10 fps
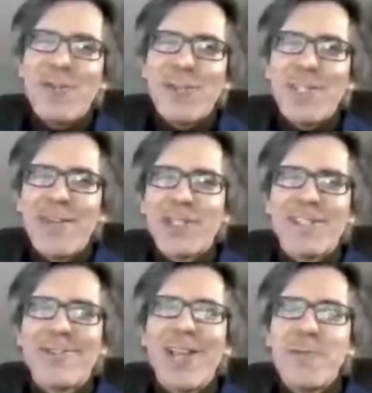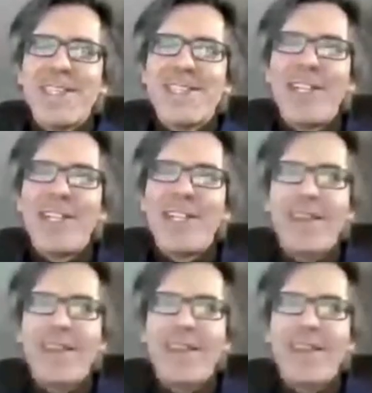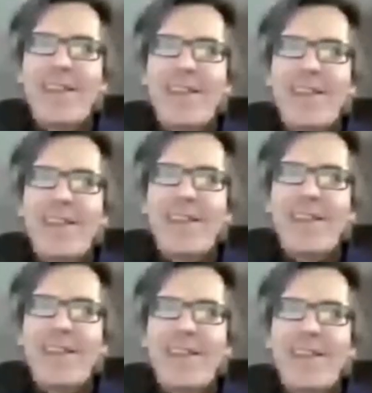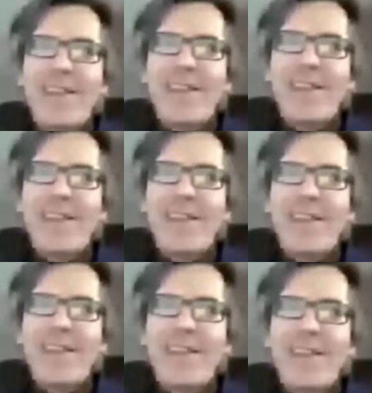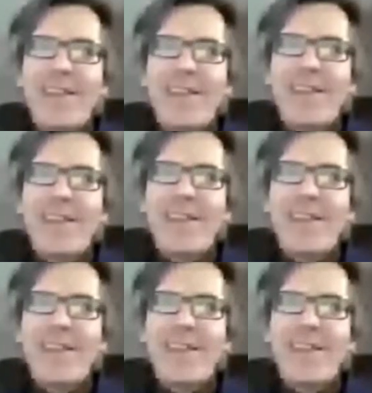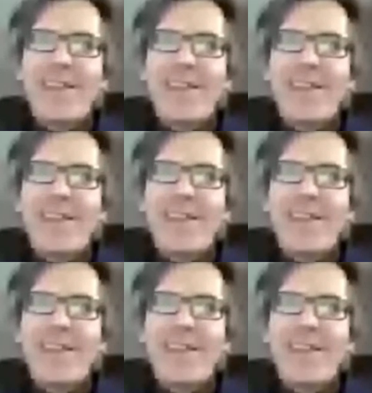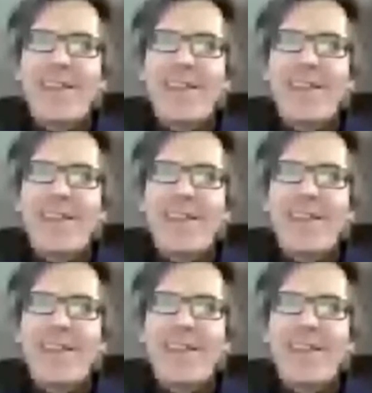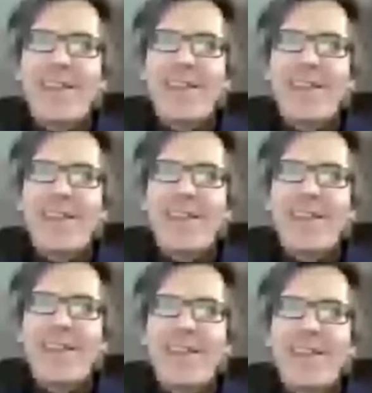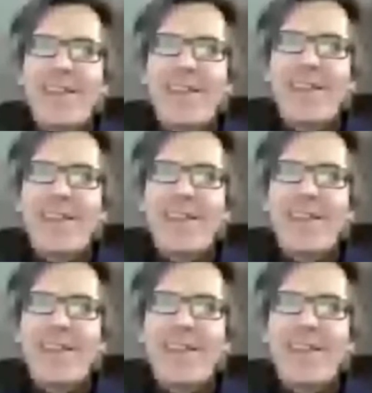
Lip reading: This person isn't speaking.